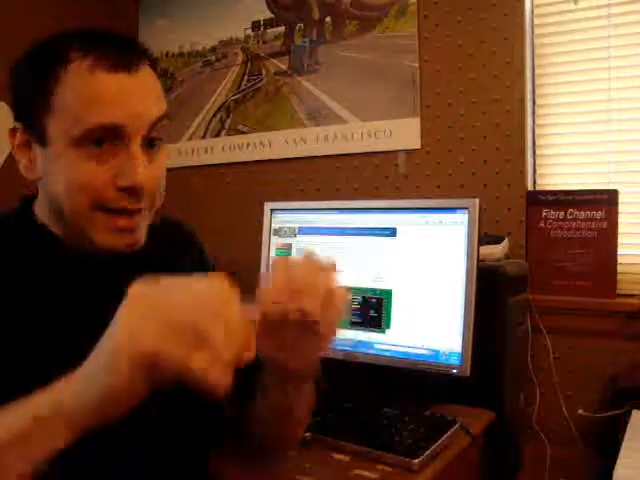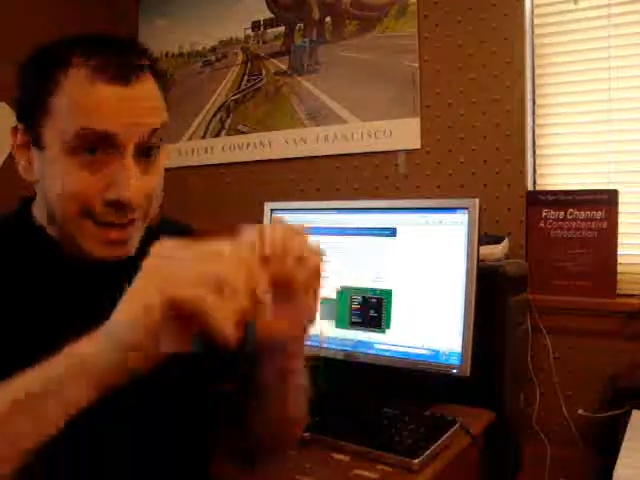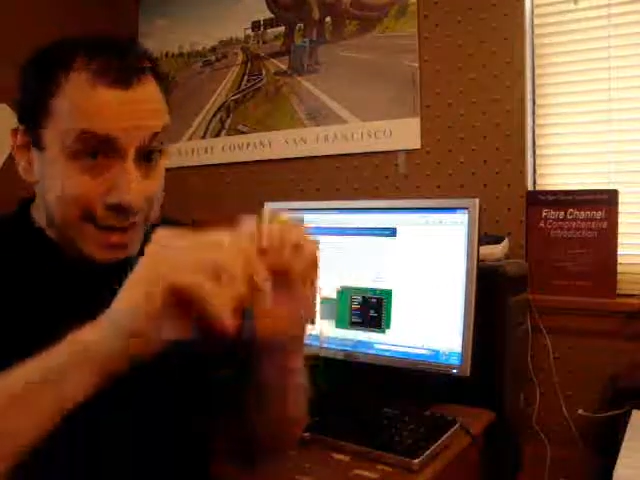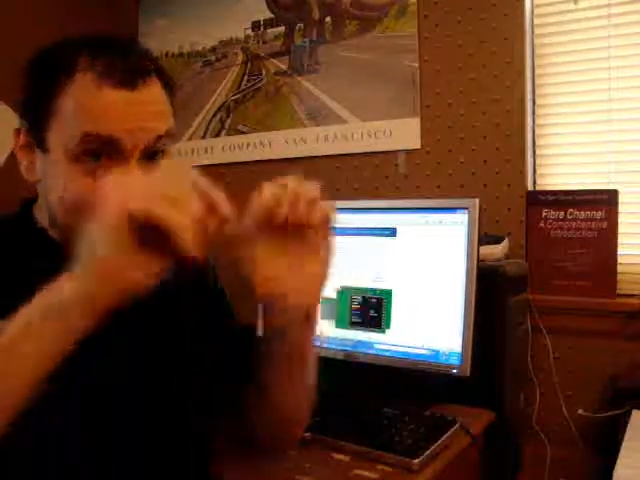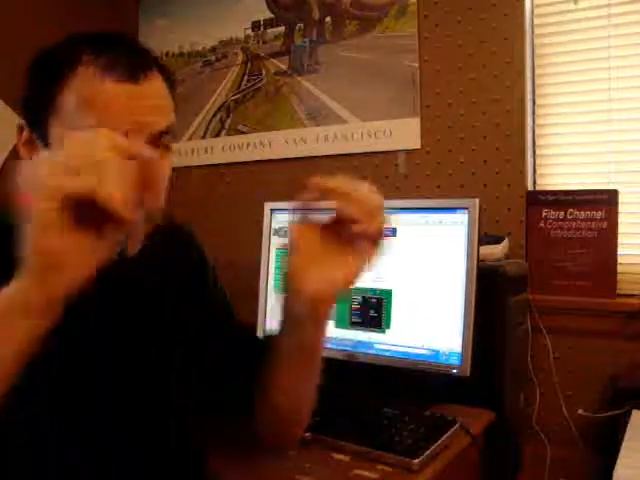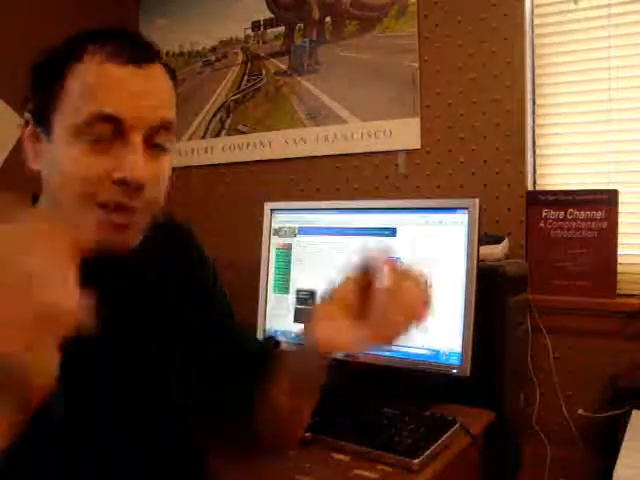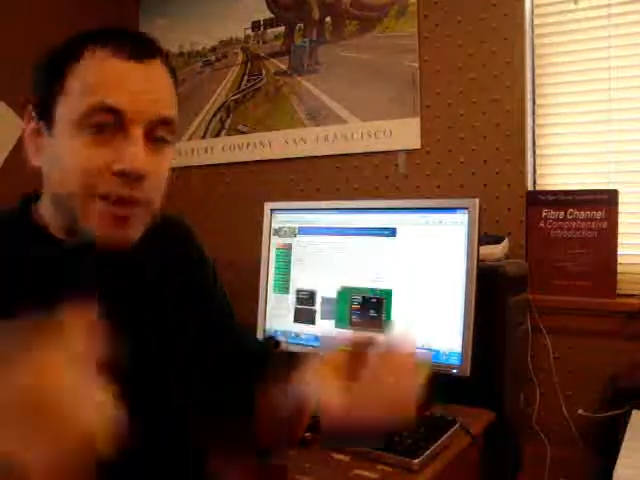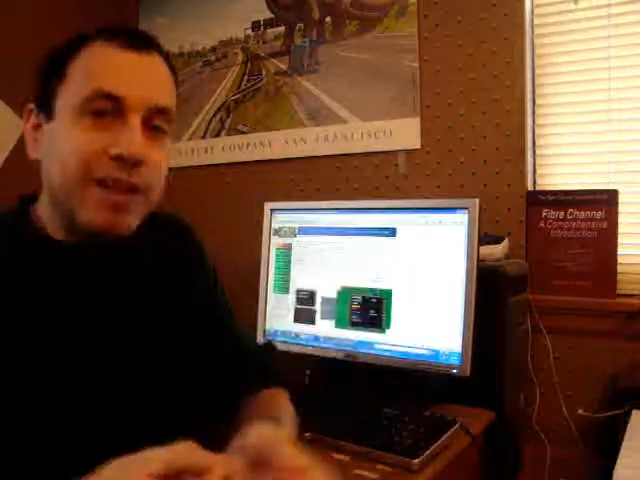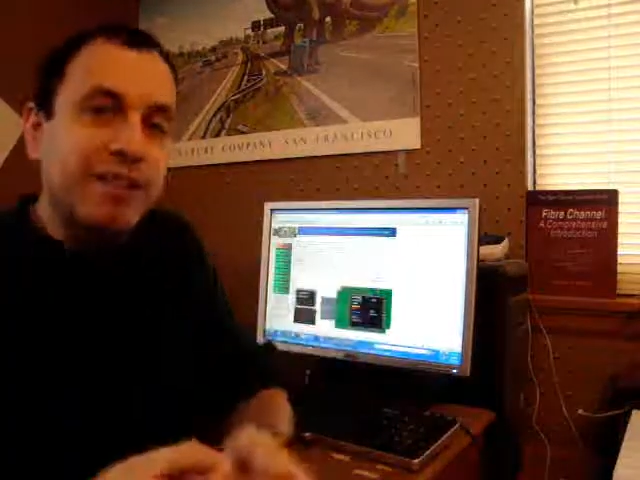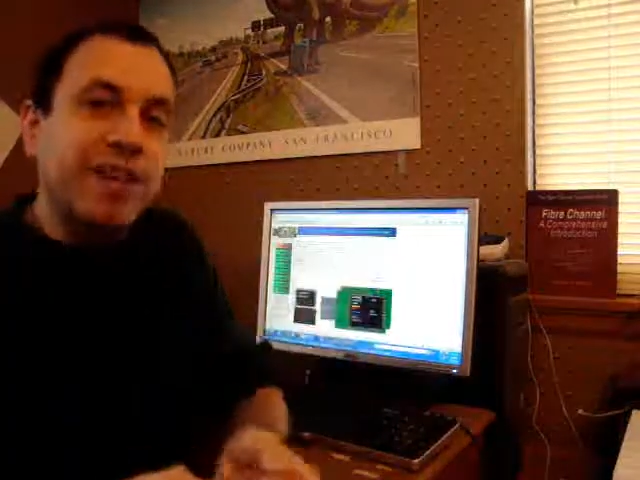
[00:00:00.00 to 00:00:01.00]
connect up the
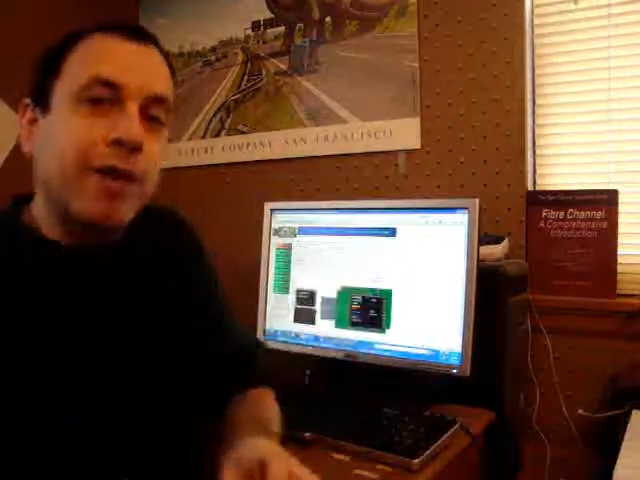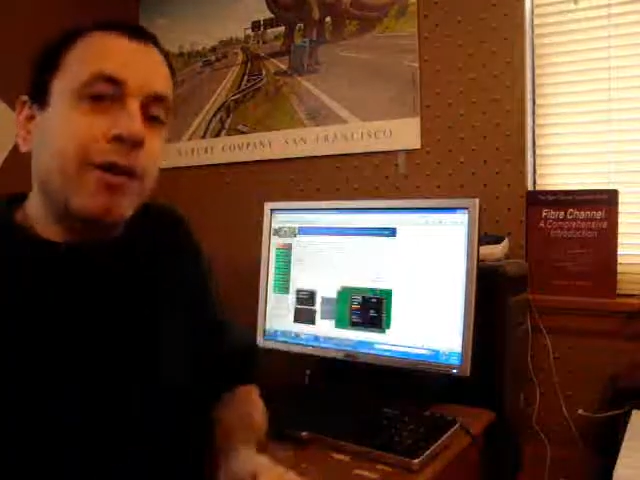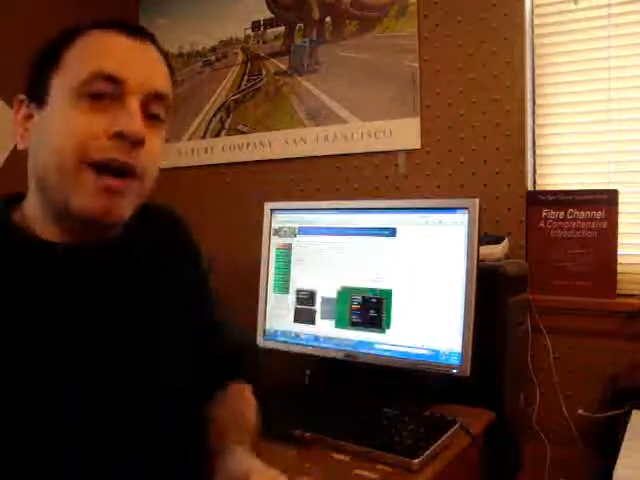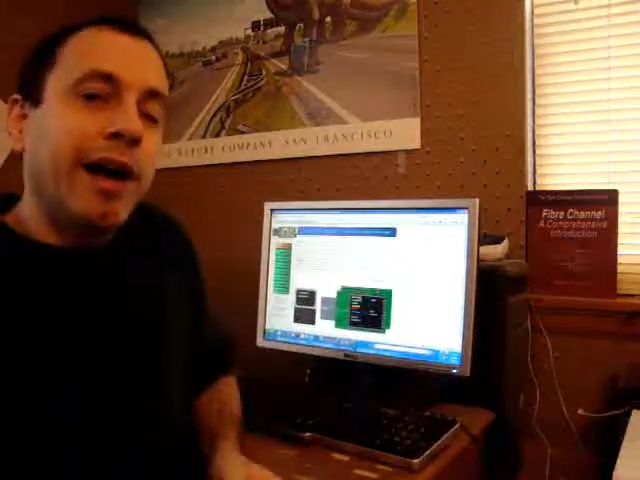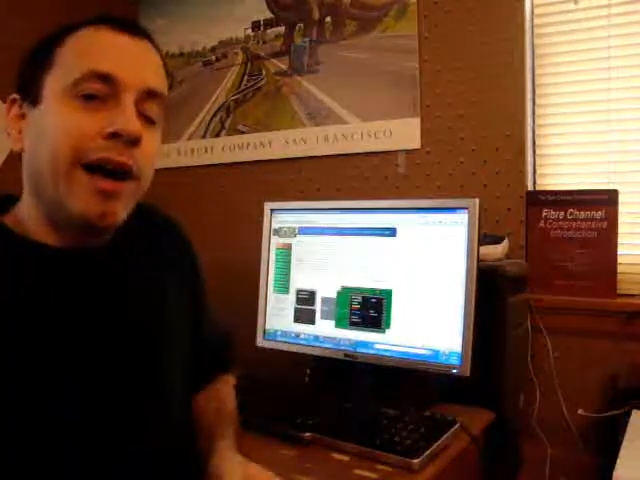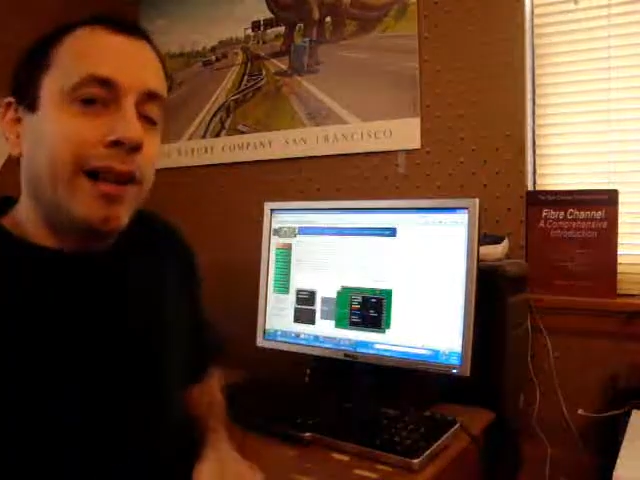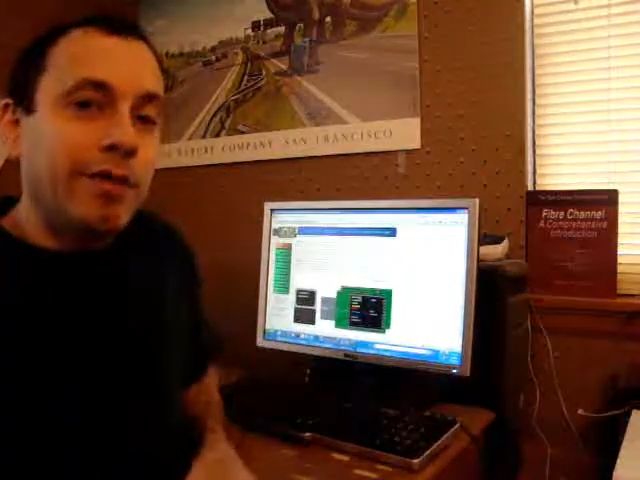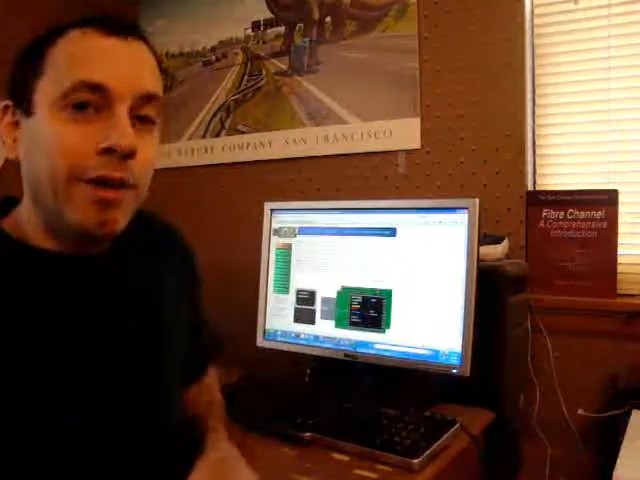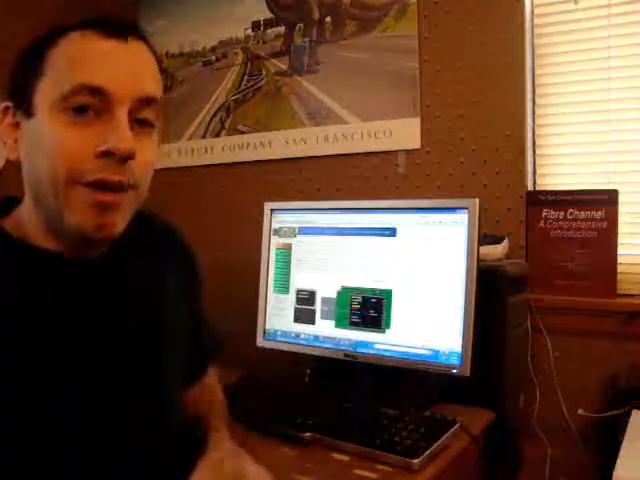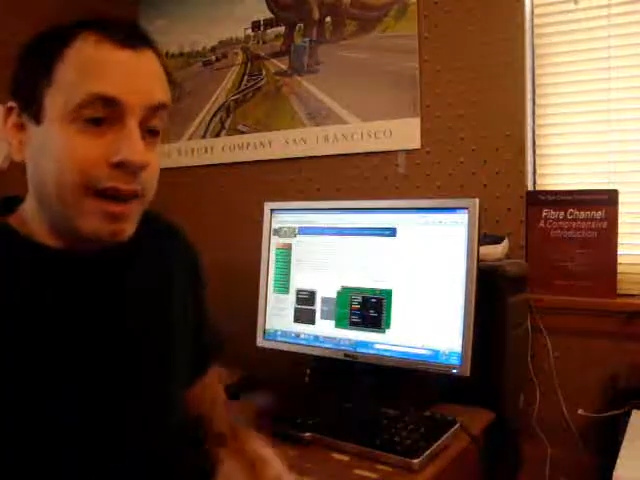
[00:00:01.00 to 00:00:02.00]
things together at a high
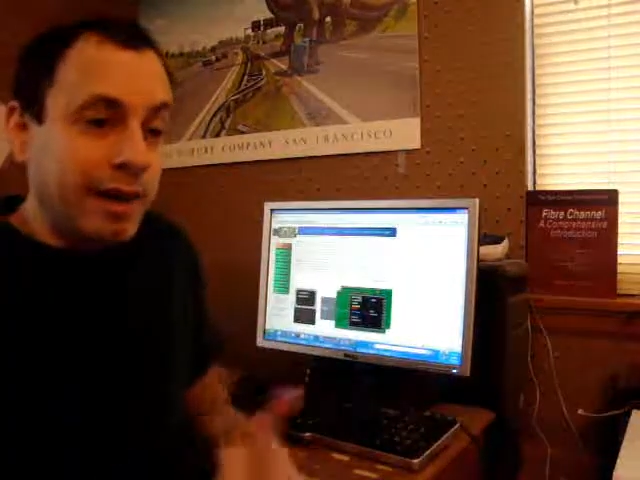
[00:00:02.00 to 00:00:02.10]
level,